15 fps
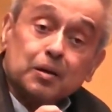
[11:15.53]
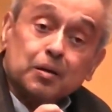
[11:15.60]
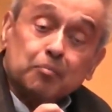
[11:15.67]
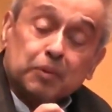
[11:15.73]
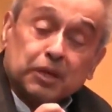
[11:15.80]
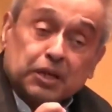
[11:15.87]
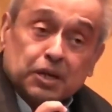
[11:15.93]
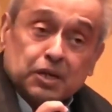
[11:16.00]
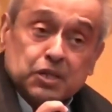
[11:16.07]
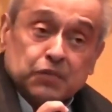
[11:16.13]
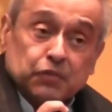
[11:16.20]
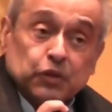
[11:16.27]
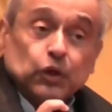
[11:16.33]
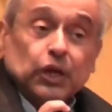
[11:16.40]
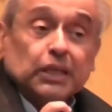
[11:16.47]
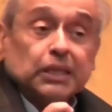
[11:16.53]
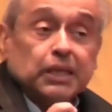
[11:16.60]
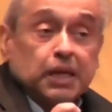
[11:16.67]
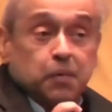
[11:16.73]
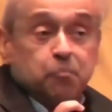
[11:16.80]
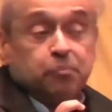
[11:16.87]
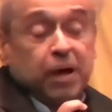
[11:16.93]
Because if you look at the
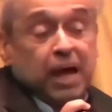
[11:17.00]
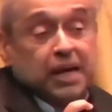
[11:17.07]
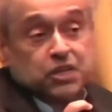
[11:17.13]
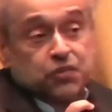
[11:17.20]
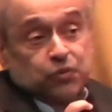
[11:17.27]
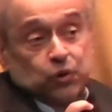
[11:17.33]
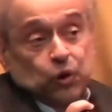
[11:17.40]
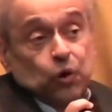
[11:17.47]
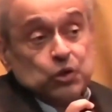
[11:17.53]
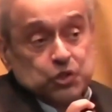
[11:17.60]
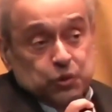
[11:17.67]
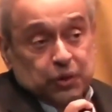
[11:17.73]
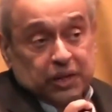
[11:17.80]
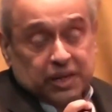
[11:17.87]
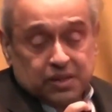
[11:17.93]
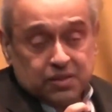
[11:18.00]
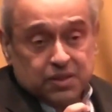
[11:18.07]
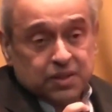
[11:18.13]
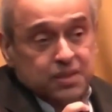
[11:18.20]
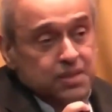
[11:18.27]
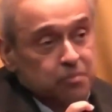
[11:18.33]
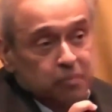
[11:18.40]
impact of wrongdoings, it
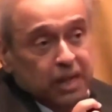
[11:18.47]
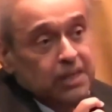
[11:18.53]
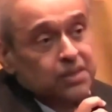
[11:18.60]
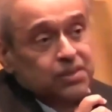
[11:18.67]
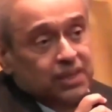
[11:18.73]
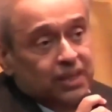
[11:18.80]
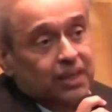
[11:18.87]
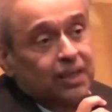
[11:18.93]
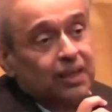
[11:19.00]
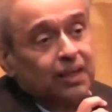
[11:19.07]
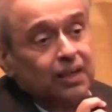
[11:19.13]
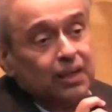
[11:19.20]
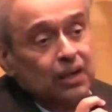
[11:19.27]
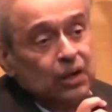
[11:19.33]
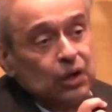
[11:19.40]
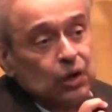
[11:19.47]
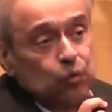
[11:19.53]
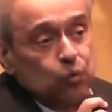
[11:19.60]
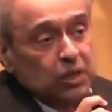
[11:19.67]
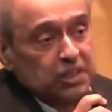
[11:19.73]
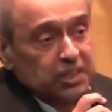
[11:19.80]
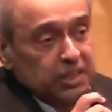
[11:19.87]
doesn't matter
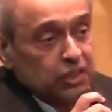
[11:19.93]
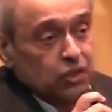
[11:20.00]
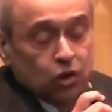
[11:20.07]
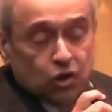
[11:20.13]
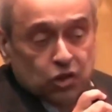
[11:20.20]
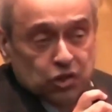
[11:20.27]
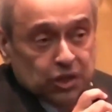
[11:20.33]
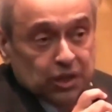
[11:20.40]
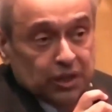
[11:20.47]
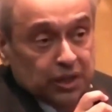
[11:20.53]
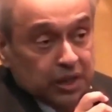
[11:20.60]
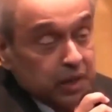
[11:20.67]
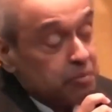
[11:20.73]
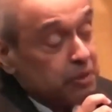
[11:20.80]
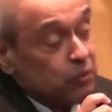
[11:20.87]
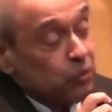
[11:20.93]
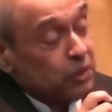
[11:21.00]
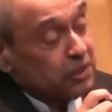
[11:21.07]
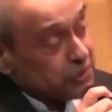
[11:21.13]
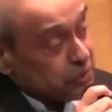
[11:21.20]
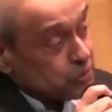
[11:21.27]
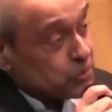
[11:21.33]
what ideological label
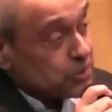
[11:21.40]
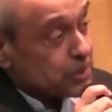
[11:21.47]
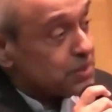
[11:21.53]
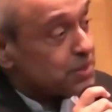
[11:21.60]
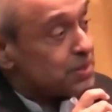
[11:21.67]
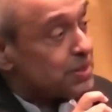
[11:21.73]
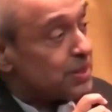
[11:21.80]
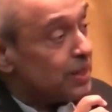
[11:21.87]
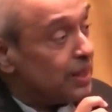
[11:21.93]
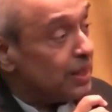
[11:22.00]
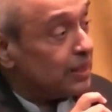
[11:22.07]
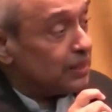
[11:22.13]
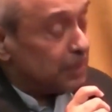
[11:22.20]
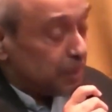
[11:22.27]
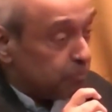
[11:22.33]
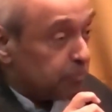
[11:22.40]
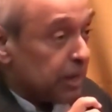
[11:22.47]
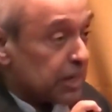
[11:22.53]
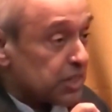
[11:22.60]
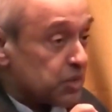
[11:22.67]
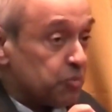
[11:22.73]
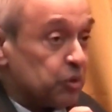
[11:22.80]
one uses, the
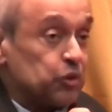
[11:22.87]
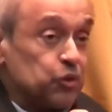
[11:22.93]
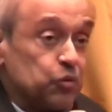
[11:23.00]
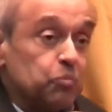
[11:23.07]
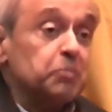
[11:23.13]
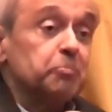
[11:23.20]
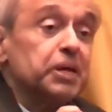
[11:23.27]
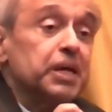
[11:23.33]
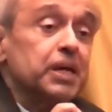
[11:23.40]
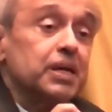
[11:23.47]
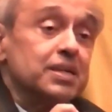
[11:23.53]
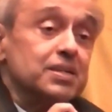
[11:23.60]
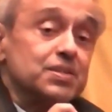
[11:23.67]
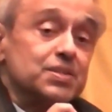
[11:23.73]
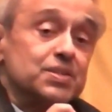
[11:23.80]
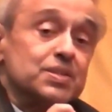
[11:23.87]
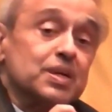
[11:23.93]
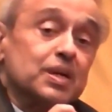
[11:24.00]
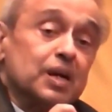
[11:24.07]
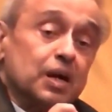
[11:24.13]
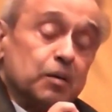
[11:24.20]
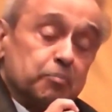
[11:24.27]
impact upon human beings.
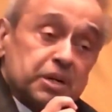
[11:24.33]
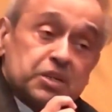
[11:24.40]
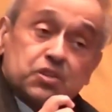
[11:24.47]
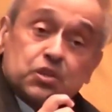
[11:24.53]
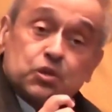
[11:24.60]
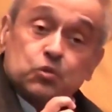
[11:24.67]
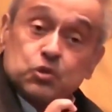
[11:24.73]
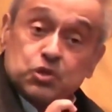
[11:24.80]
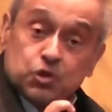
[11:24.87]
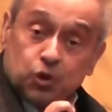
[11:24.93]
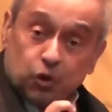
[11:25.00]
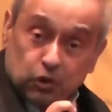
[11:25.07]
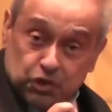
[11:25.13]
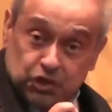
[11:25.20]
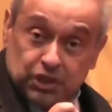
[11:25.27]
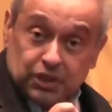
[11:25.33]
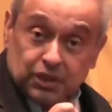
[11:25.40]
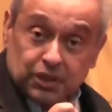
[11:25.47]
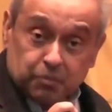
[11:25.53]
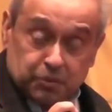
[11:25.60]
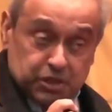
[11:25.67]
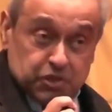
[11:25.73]
A person who is
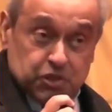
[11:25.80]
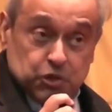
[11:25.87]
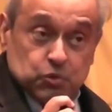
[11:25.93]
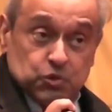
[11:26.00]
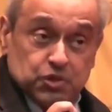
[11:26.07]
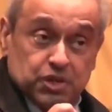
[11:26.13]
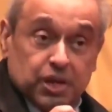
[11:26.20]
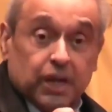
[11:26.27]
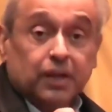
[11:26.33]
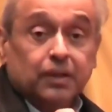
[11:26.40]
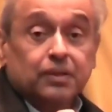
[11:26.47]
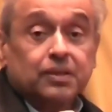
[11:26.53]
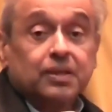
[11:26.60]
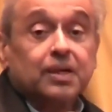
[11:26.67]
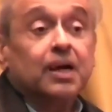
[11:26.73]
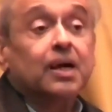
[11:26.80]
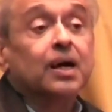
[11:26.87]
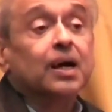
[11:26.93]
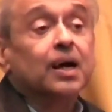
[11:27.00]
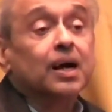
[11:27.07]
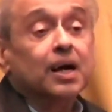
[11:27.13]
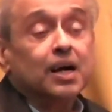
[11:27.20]
tortured, a person who is jailed,
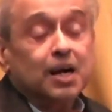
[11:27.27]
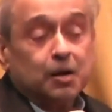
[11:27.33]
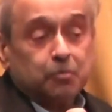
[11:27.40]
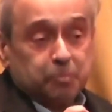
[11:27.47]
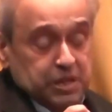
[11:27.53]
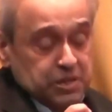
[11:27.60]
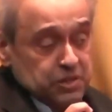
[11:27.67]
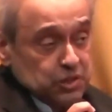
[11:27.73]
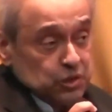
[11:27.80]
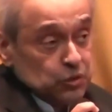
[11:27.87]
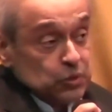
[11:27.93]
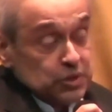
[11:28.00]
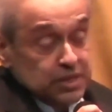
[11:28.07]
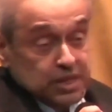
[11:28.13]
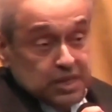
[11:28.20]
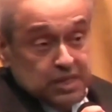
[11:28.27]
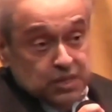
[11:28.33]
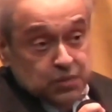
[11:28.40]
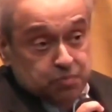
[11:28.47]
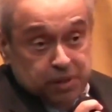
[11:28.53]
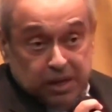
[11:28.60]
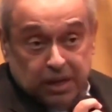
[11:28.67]
a person who is
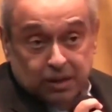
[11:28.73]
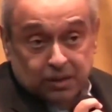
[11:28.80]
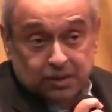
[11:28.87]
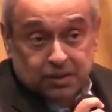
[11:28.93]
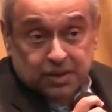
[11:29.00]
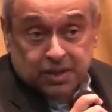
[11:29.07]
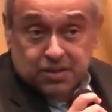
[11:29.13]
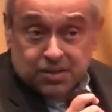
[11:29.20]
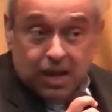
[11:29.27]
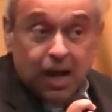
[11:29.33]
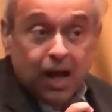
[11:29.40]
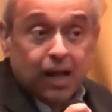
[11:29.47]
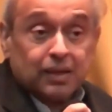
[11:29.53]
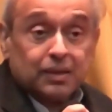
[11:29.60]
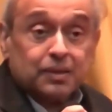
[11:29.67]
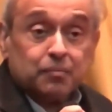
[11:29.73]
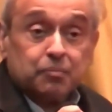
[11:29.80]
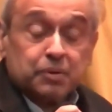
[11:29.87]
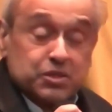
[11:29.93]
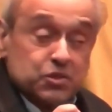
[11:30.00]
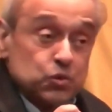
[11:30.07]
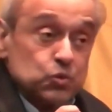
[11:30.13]
expelled, exiled, a
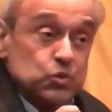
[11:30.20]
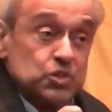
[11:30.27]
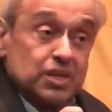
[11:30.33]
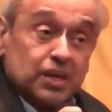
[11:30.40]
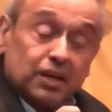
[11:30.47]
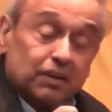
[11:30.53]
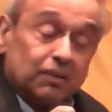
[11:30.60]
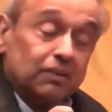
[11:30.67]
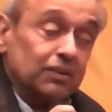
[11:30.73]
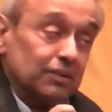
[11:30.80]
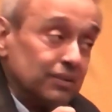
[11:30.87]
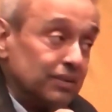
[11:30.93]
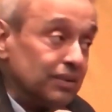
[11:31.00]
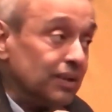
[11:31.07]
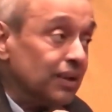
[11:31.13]
person who is killed,